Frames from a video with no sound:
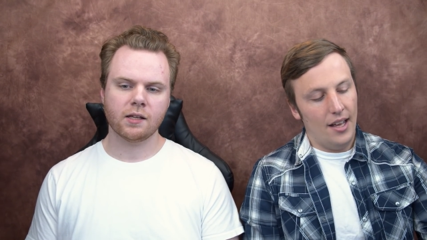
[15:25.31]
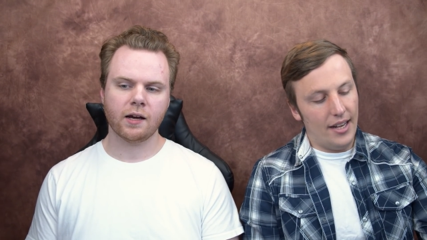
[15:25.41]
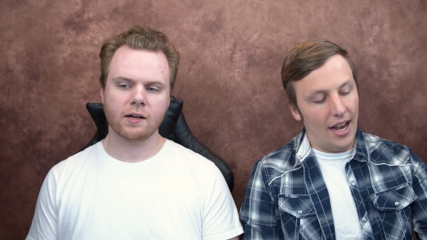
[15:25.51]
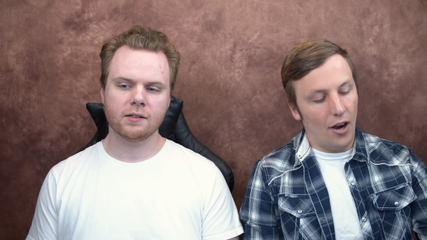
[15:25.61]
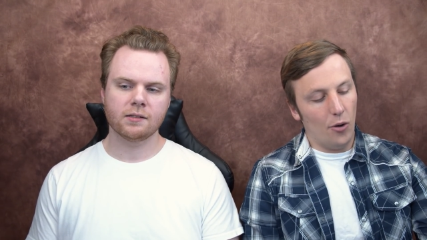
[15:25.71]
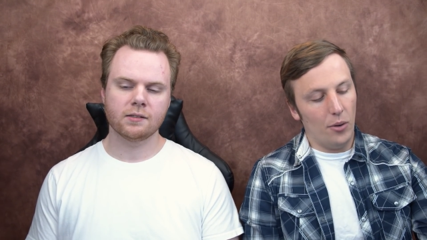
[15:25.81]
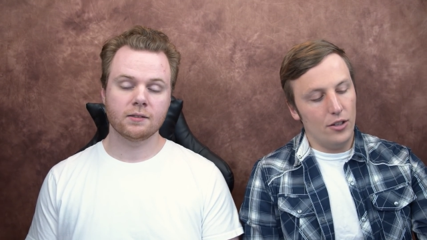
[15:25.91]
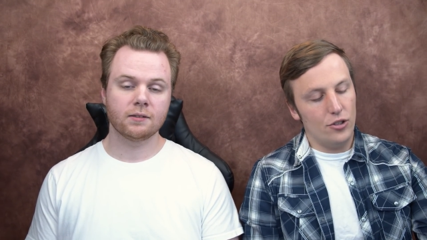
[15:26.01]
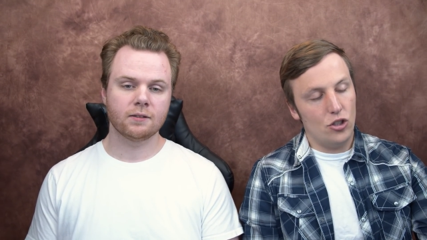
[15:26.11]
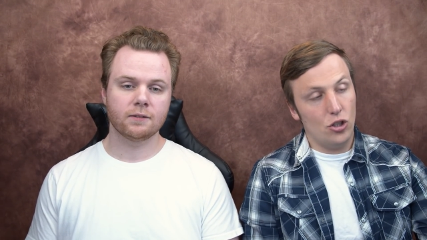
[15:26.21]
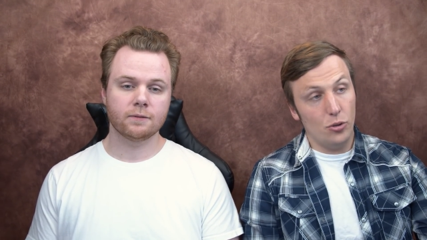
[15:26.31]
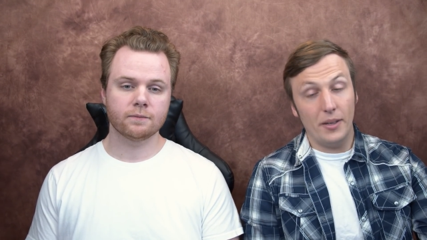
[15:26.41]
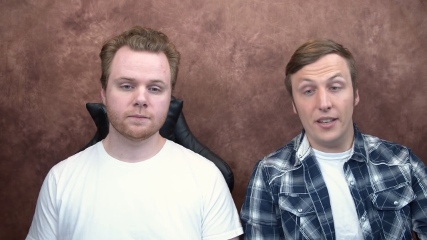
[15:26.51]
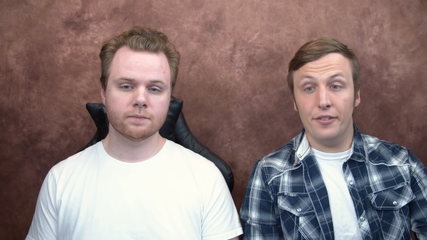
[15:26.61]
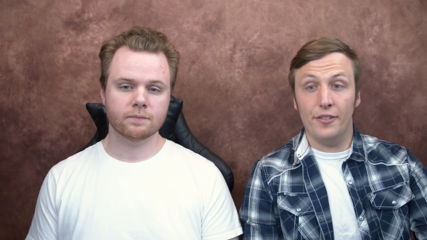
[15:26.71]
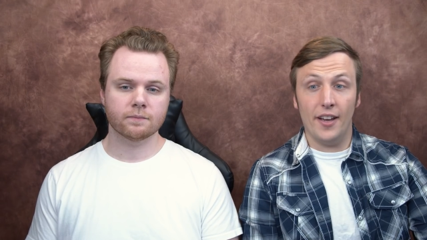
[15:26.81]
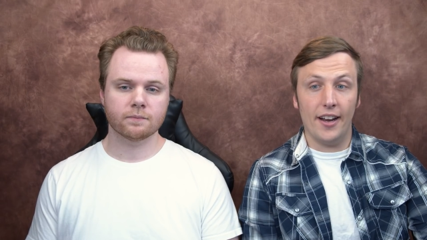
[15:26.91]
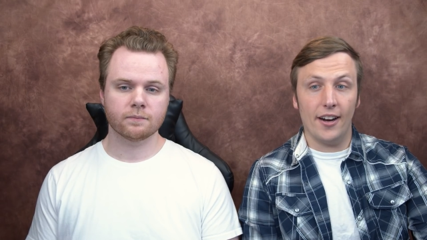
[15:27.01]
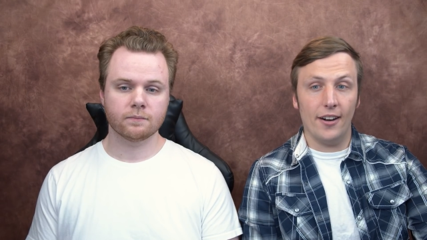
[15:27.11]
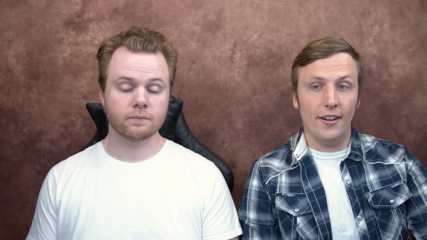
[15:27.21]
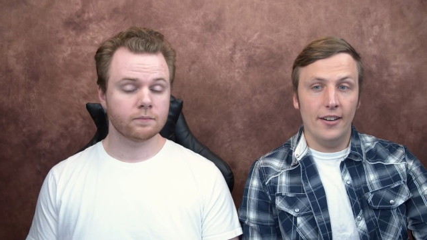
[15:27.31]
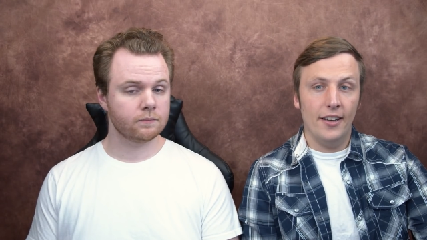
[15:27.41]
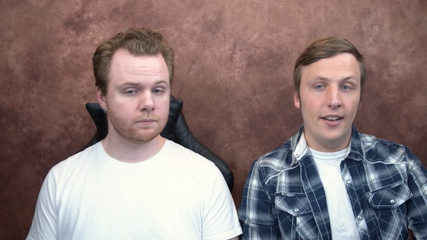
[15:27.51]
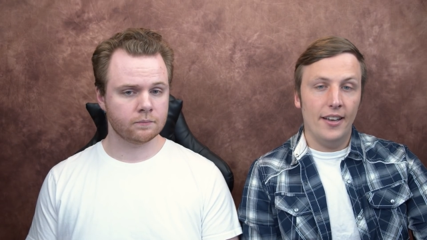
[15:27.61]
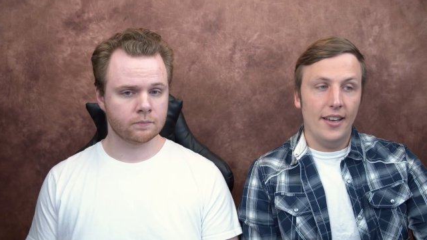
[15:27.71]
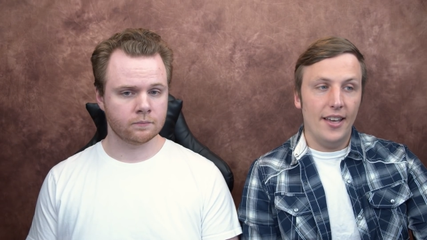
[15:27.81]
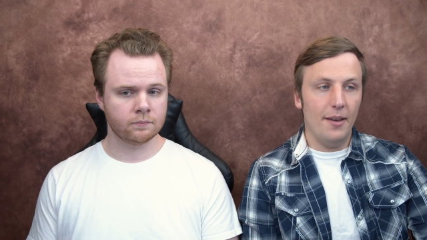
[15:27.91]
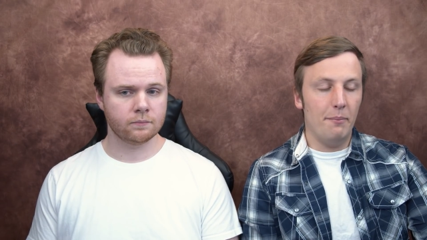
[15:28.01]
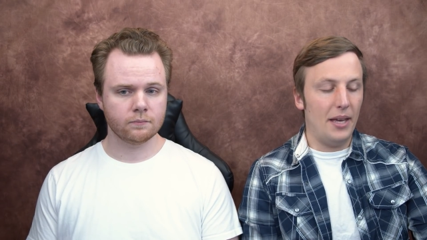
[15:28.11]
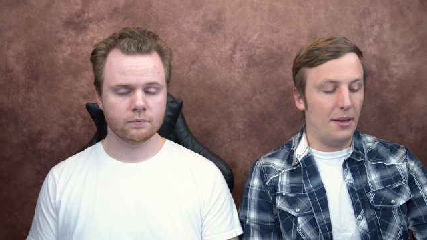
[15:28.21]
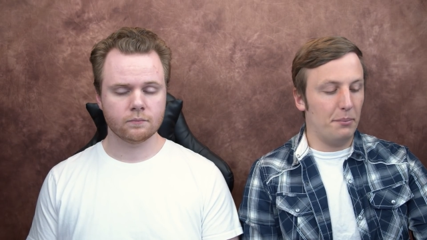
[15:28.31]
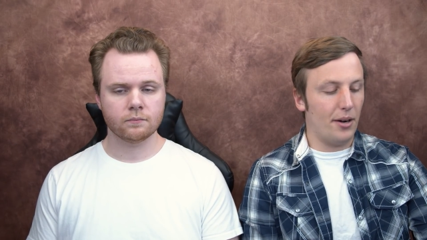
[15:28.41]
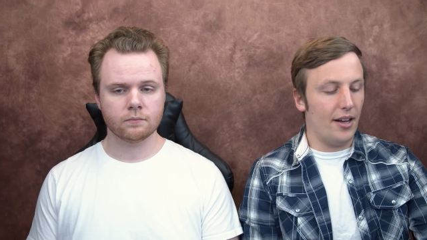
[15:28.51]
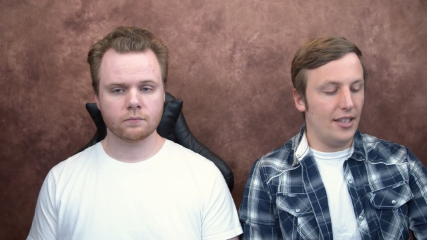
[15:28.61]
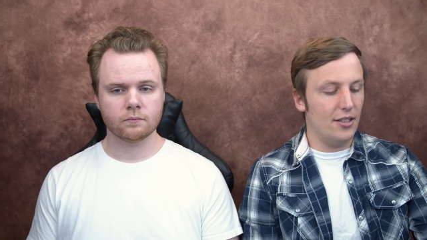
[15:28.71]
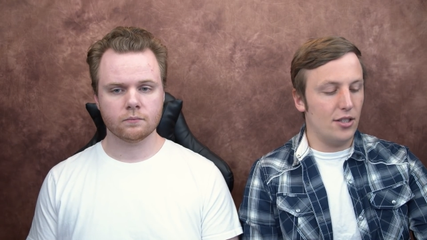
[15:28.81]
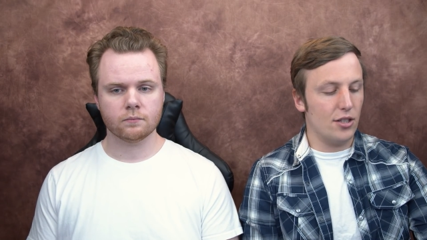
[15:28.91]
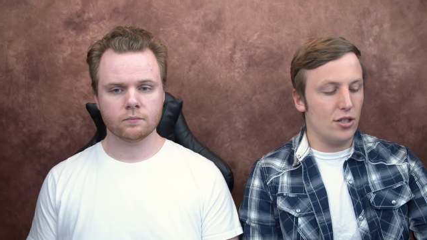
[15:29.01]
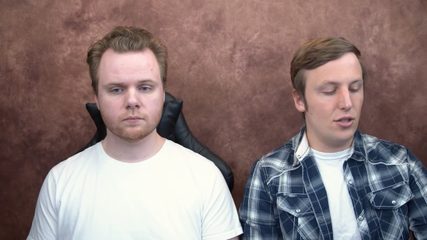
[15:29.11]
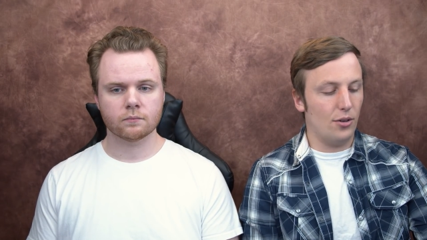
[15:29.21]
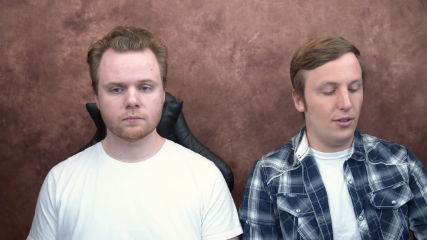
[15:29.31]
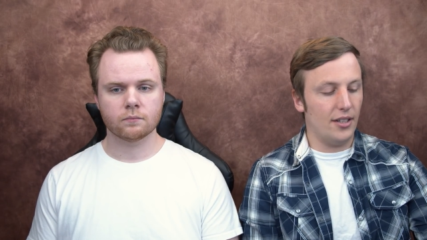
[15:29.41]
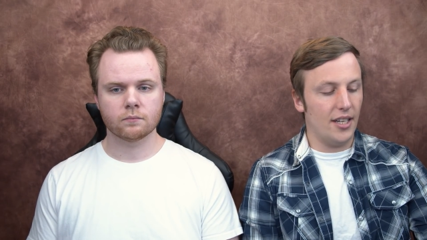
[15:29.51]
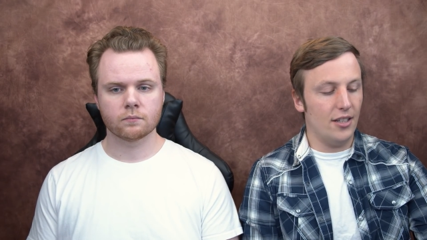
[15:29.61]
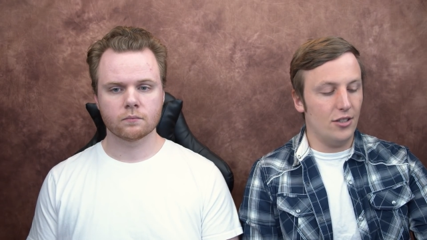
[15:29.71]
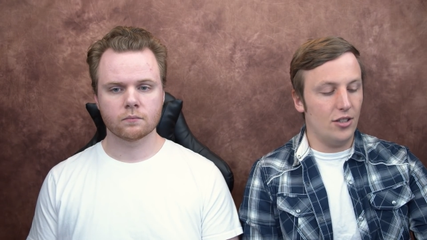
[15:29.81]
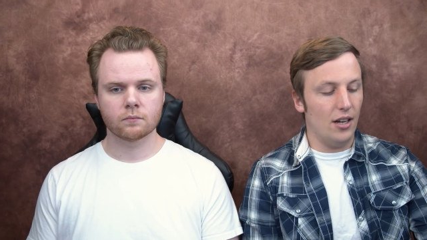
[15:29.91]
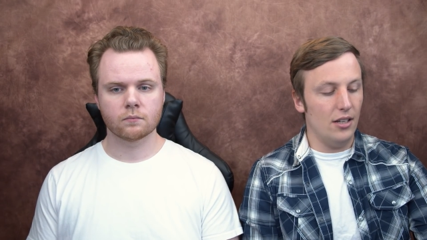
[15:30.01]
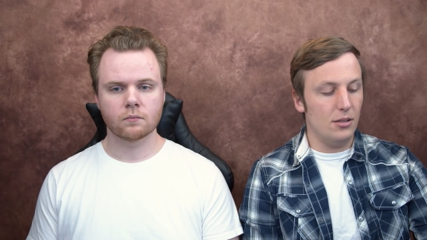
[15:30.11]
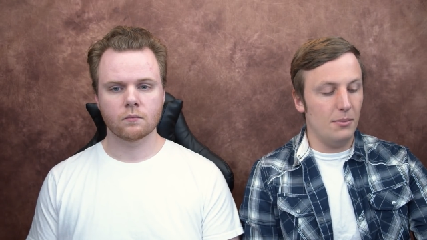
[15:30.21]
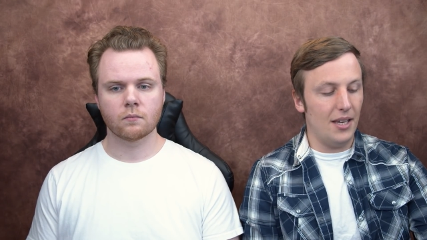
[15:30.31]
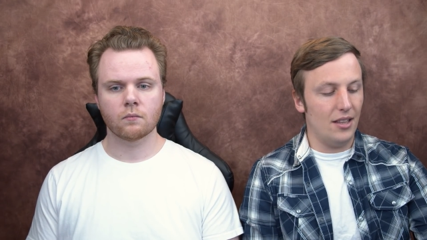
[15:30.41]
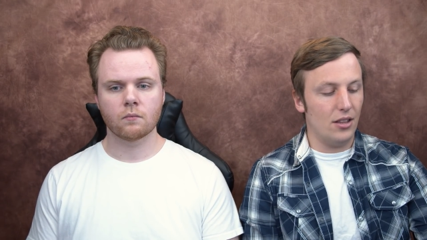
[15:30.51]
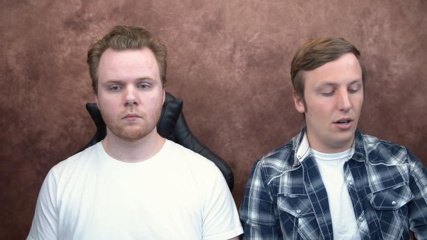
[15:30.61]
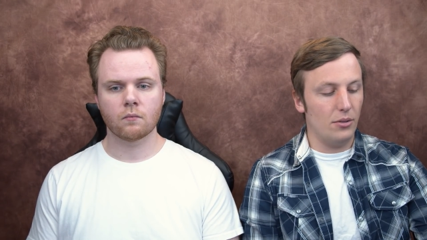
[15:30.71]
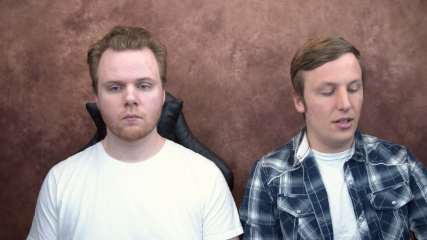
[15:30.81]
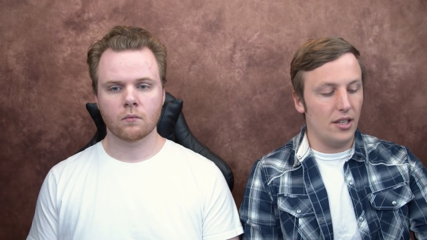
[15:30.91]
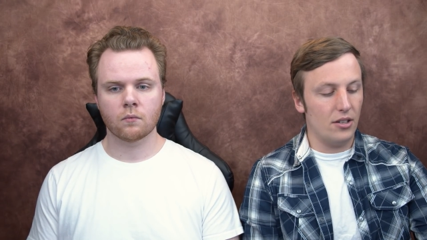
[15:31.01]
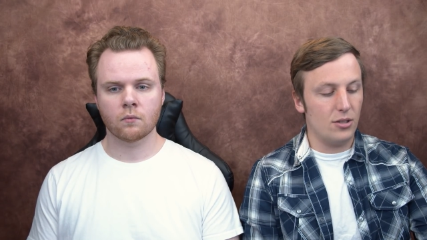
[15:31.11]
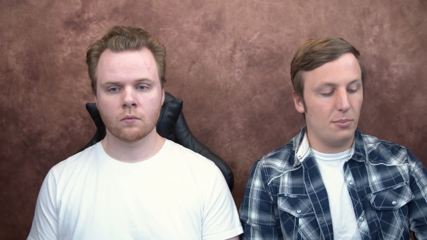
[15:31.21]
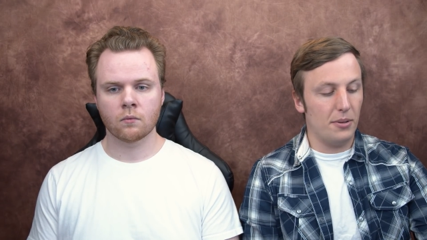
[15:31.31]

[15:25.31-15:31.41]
Speaker 1: yeah. Now, to be fair, mm-hmm. him being brought into the story does mean, though, that there's